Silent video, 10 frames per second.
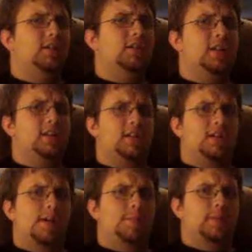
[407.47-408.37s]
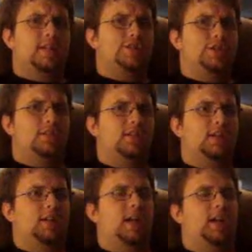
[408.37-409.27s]
you look at their competition,
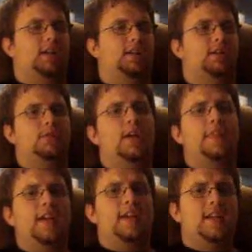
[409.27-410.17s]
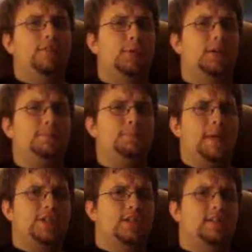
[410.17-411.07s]
TNA, and, you know, they never really
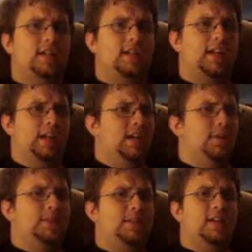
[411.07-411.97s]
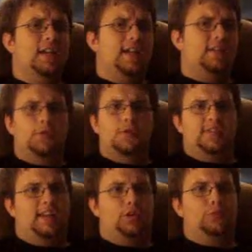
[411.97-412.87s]
mentioned TNA, but TNA has always
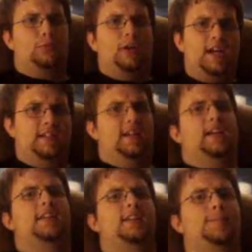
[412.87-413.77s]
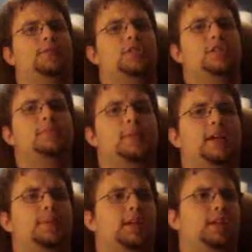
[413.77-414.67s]
had a great tag team division, in my
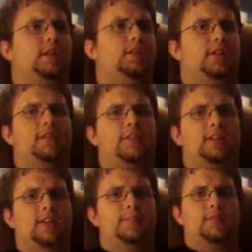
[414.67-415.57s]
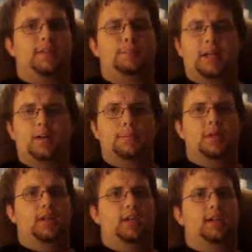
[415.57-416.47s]
opinion. You know, you have the teams like Beer
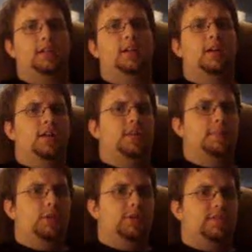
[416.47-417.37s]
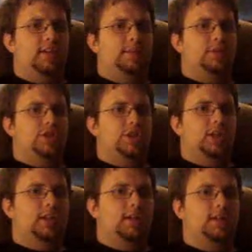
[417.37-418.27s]
Money and the Motor City
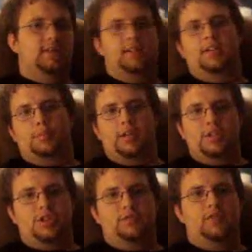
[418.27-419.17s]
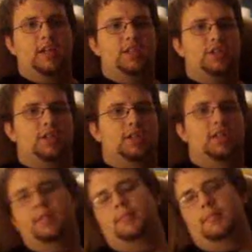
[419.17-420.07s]
Machine Guns and the British Invasion,
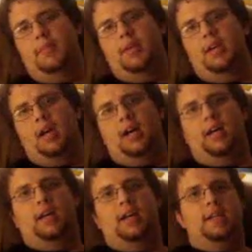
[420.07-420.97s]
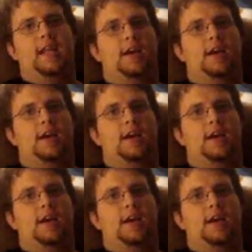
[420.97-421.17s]
and